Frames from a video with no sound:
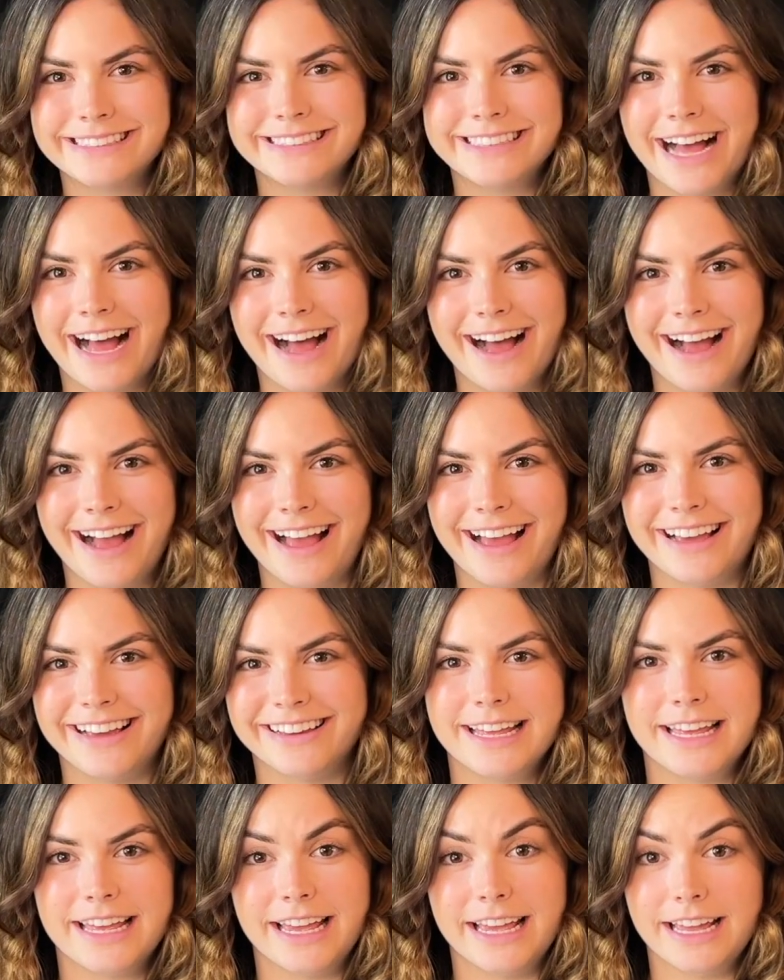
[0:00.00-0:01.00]
Hi,
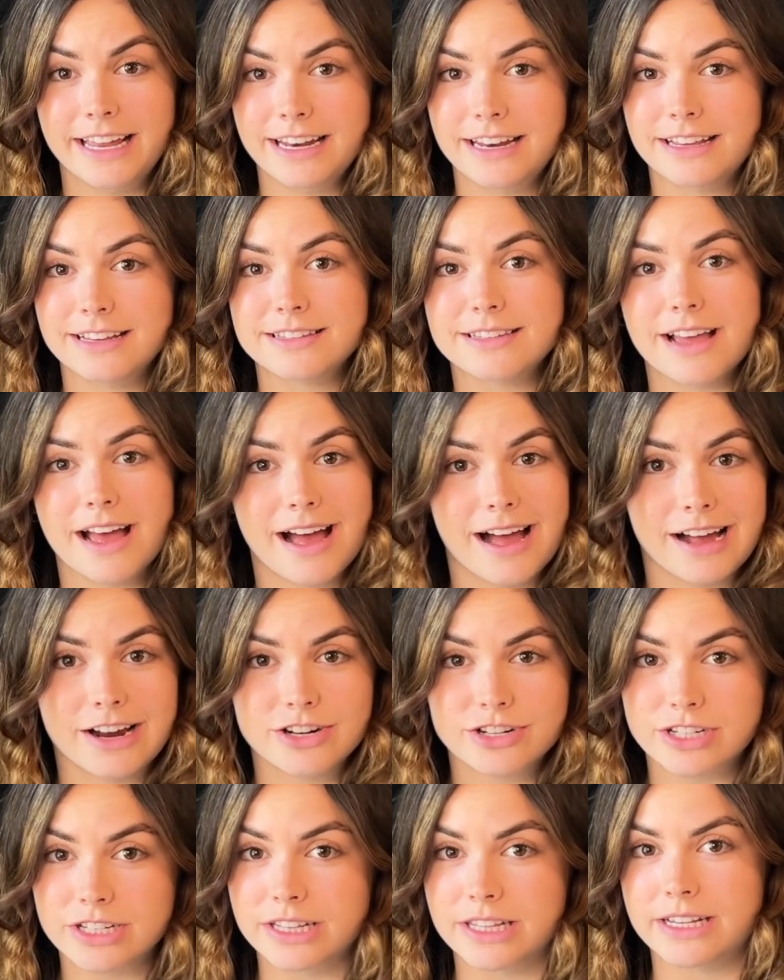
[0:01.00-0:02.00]
it is
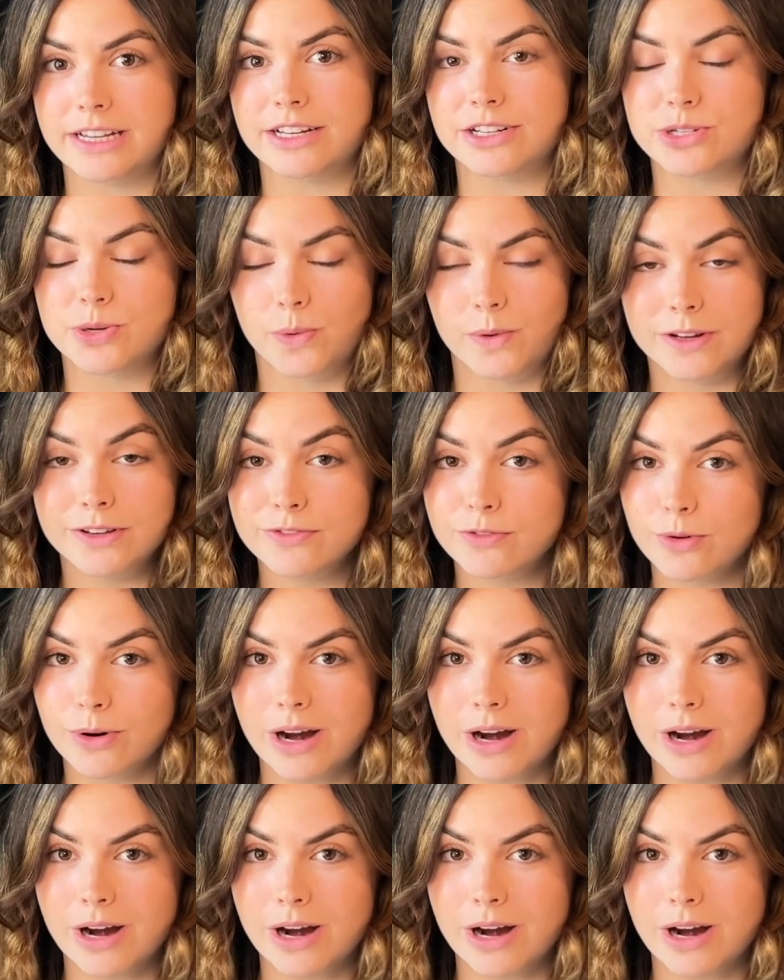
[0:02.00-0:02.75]
actually 24